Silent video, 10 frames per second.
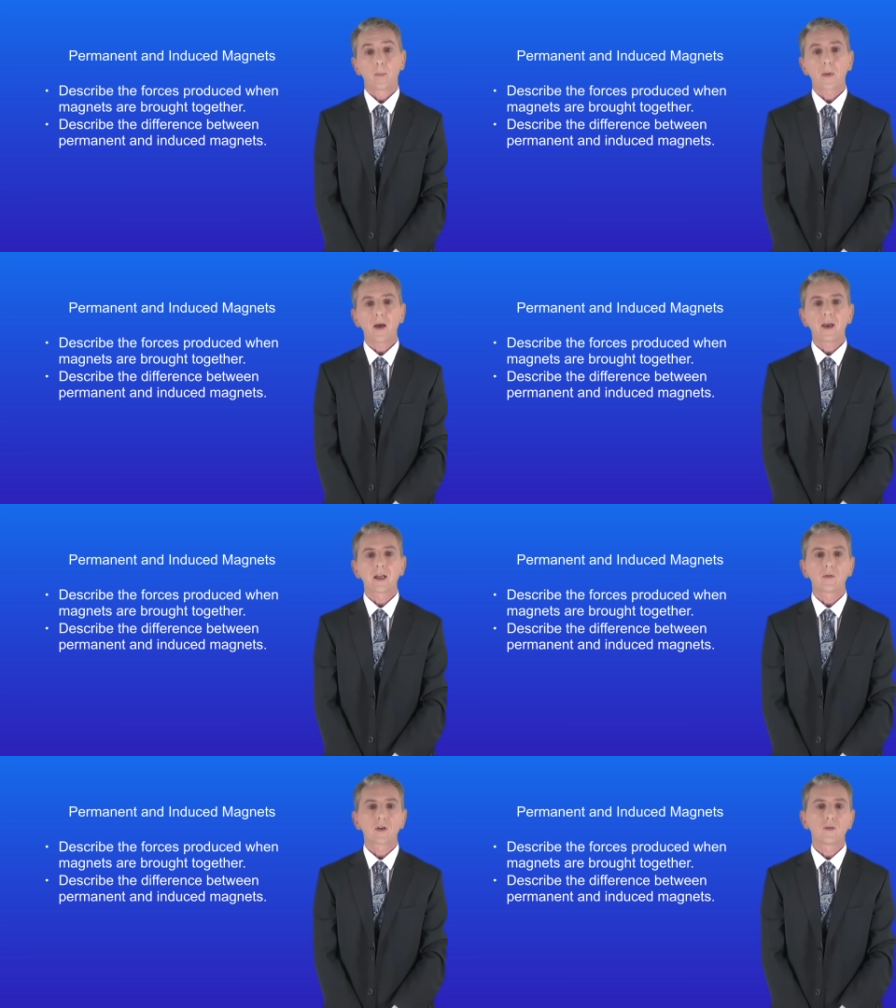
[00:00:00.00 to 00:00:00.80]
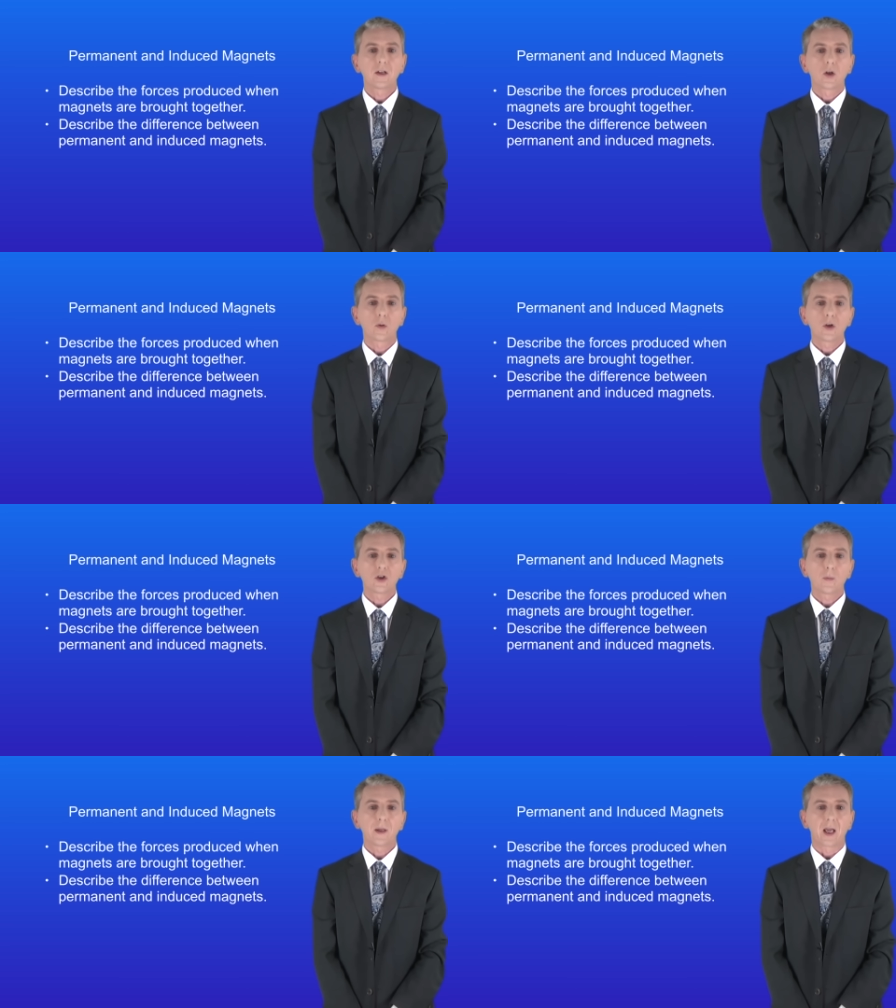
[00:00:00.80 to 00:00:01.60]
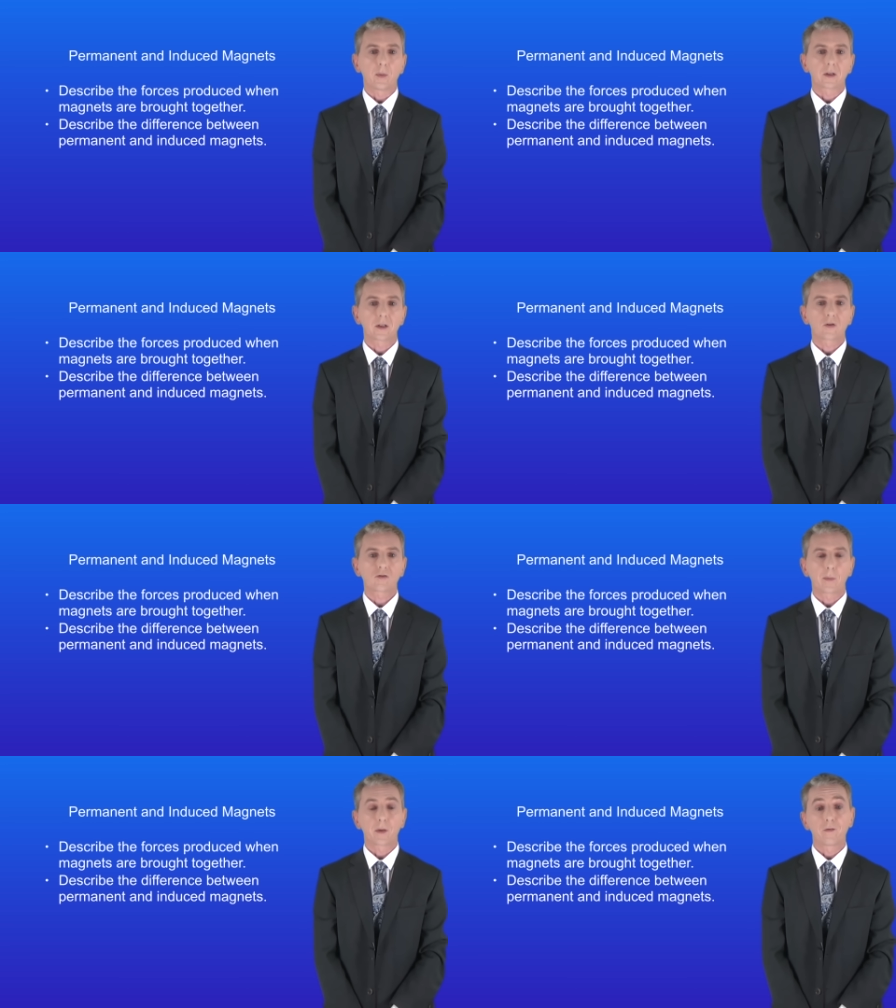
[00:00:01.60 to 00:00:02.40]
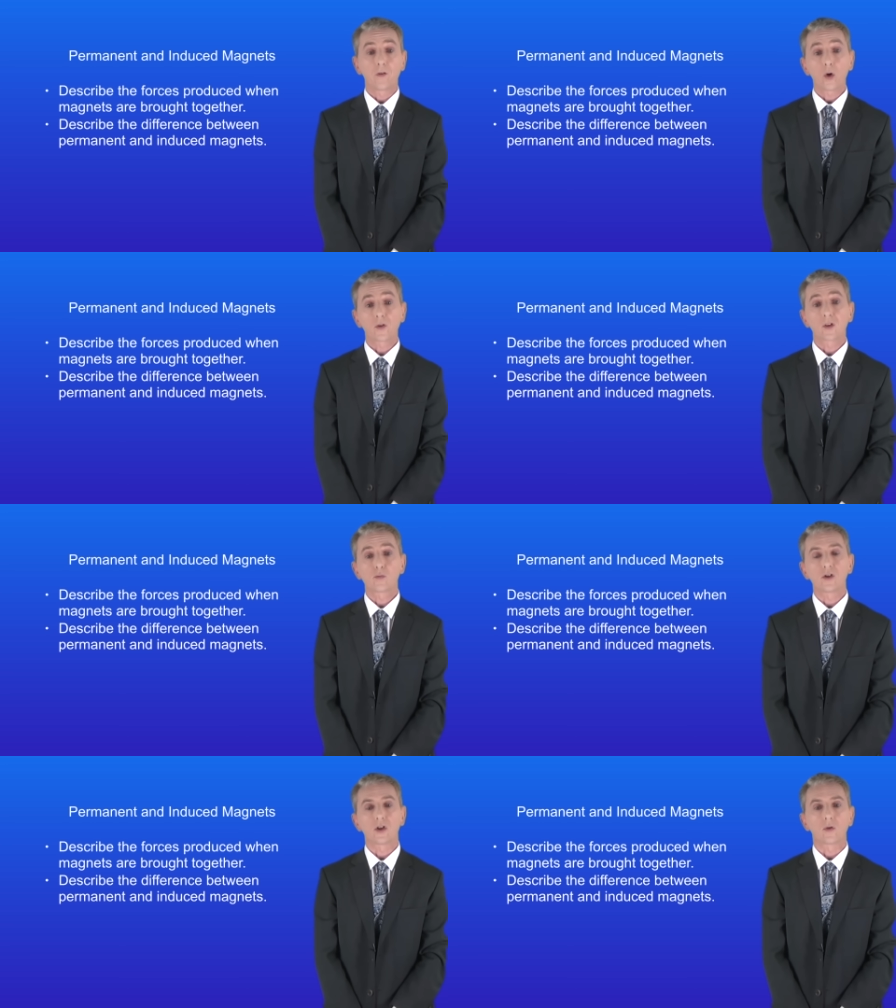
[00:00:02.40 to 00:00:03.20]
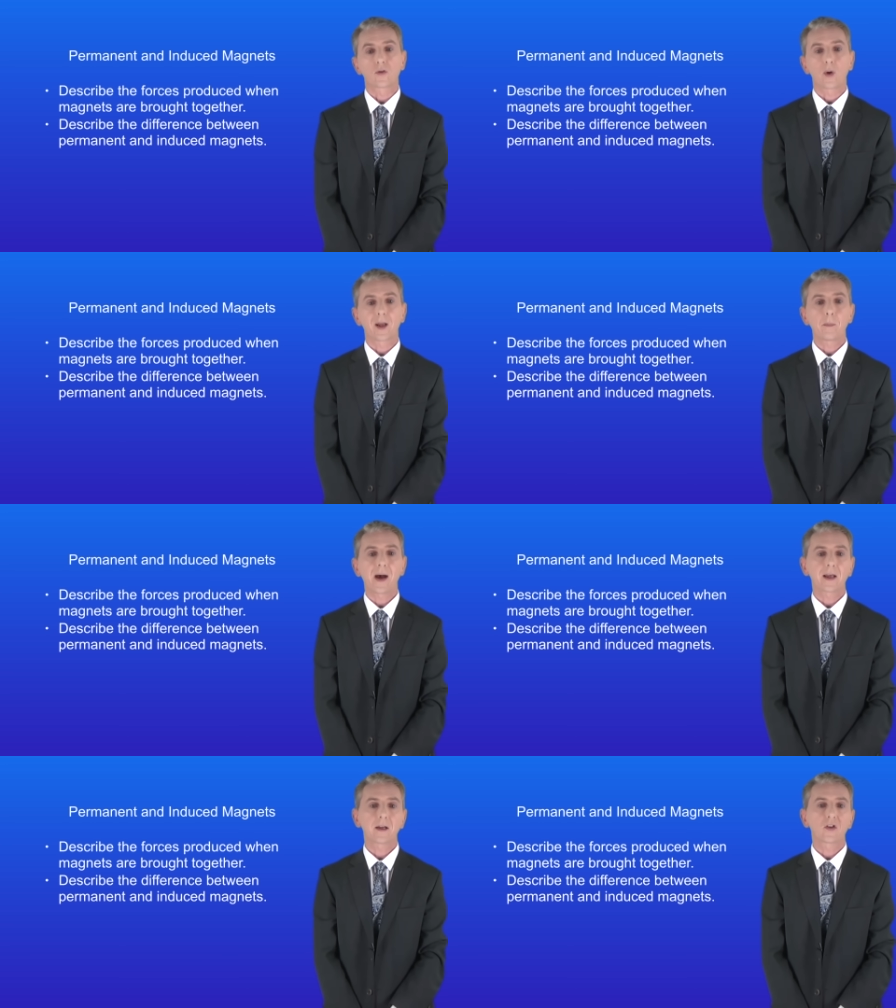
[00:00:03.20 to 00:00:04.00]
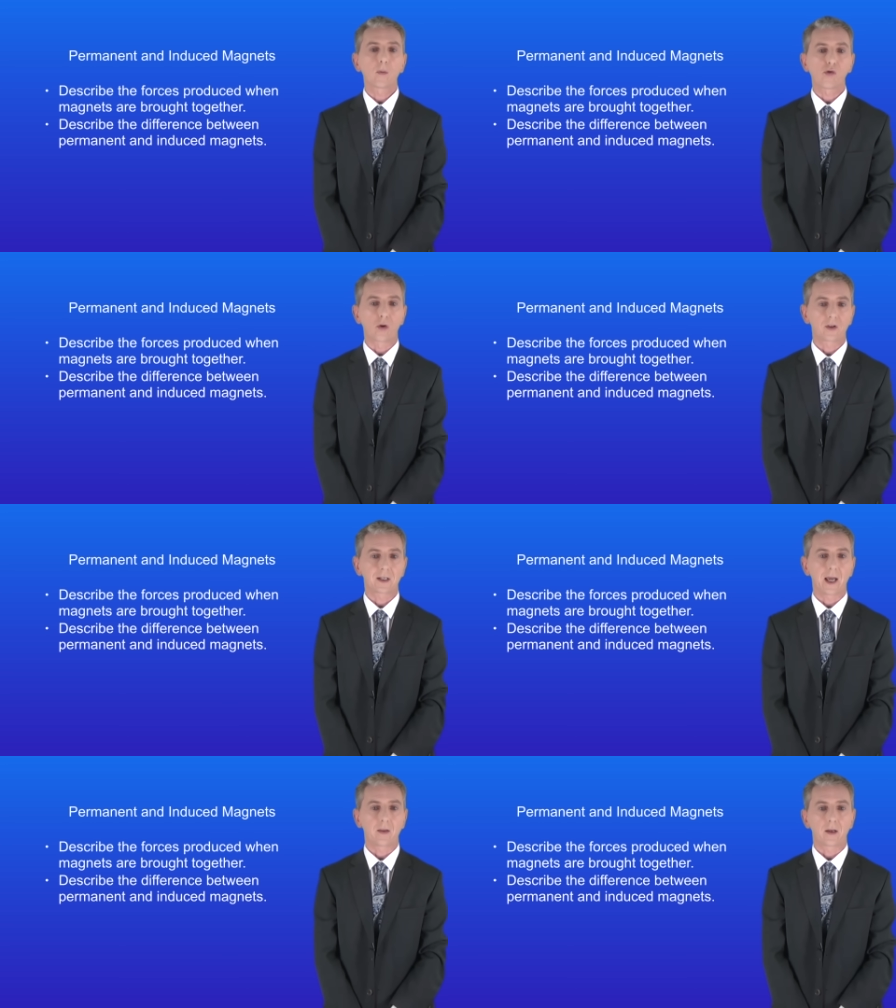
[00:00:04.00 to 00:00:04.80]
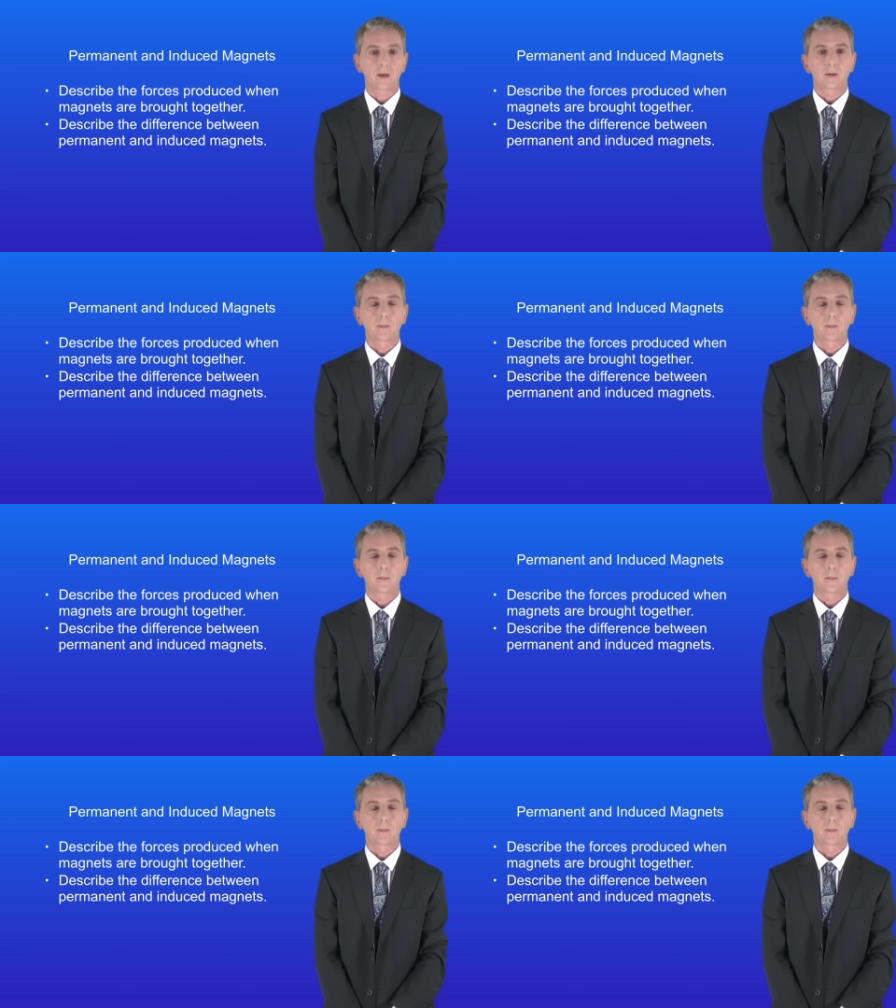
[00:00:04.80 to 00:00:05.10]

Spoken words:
By the end of this video, you should be able to describe the forces produced when magnets are brought together.